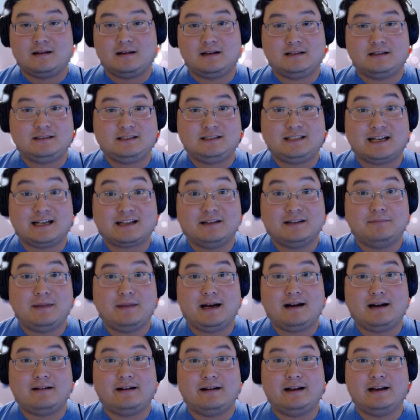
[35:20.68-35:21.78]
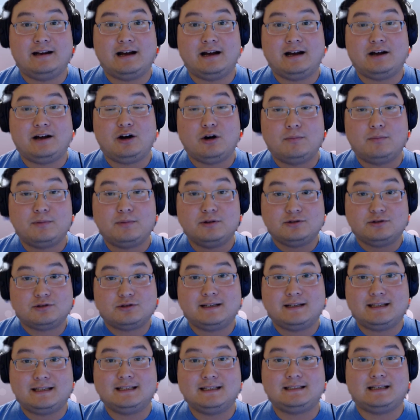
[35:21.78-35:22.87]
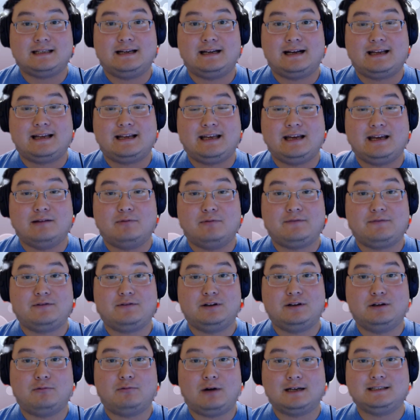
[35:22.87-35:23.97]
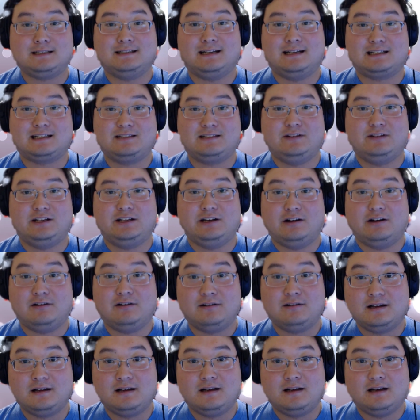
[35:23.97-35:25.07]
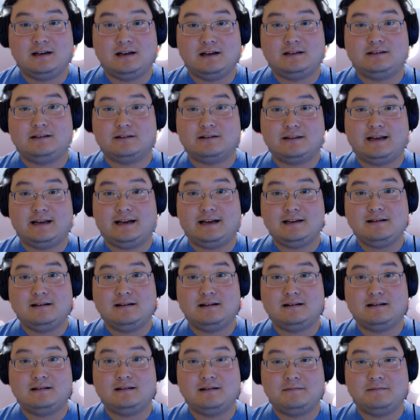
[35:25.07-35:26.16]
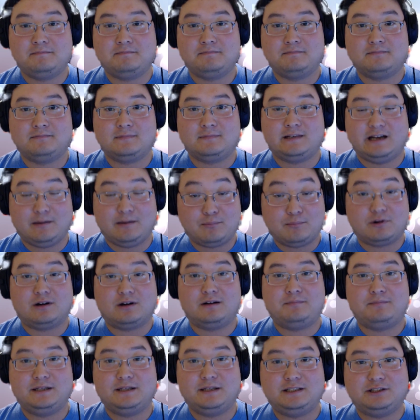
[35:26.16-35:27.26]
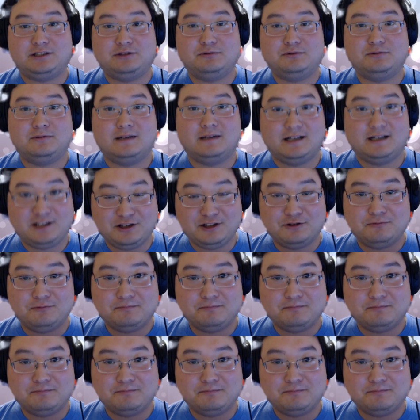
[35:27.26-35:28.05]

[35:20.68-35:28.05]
check them out, and I hope you enjoyed this, and I can't wait for you to watch the next video. Till then, the Emperor bids you adieu.